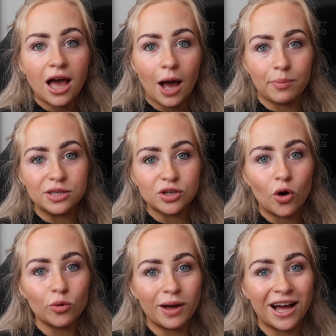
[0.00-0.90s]
happy to
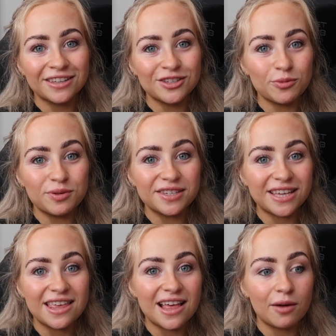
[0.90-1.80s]
hold my hands up and
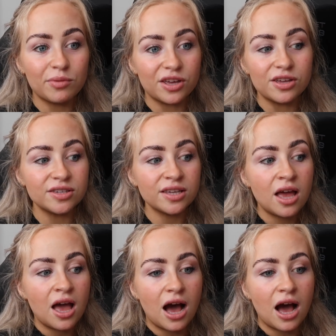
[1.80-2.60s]
say that, because